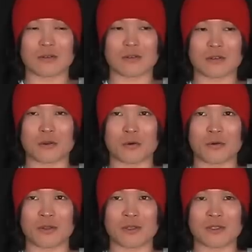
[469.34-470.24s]
the
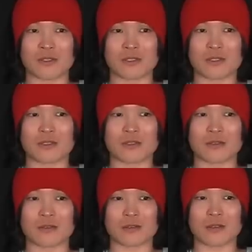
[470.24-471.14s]
Korean's
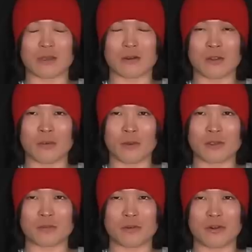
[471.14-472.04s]
economy
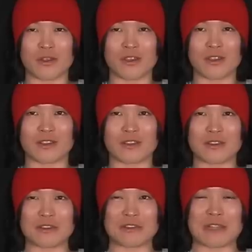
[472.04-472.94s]
is very
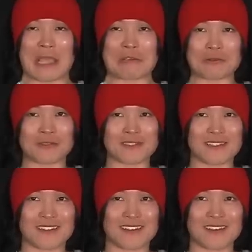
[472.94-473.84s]
dangerous.
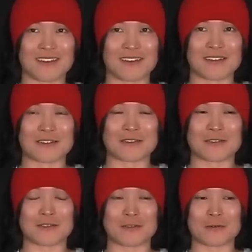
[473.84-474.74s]

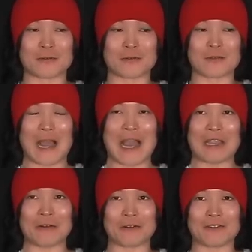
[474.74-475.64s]
So I
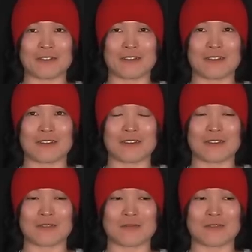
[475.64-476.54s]
heard
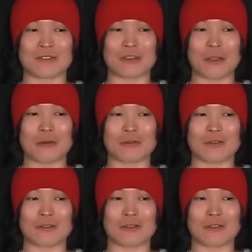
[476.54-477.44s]
there
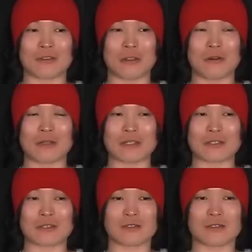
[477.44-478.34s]
are
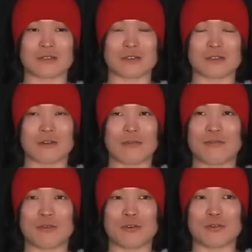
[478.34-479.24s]
just a
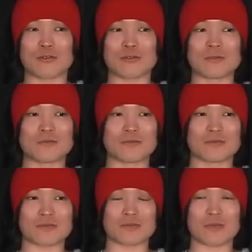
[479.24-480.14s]
few
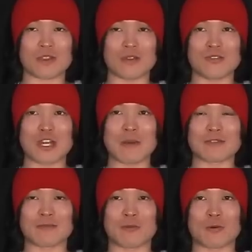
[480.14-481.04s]
jobs
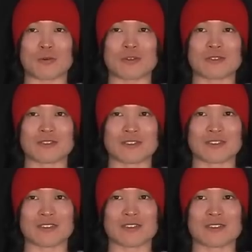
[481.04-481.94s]
for
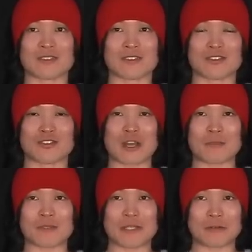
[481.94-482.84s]
job
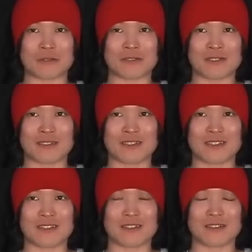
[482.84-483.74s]
seekers.
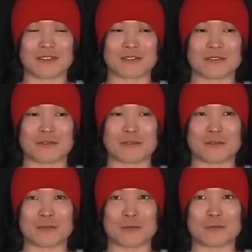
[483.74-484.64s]

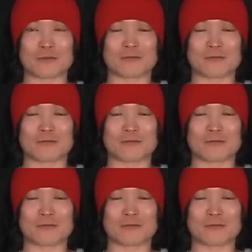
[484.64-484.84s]
So